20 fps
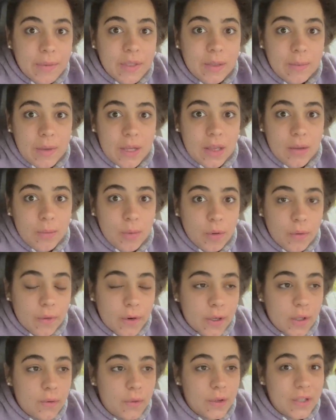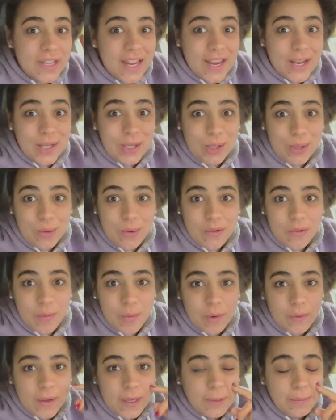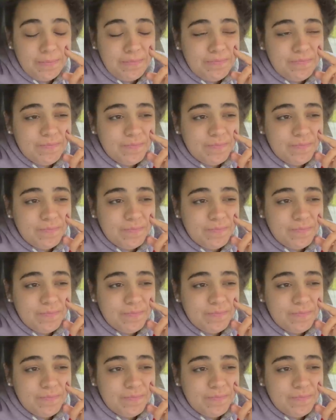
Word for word: to meet the movers for day 2 of moving.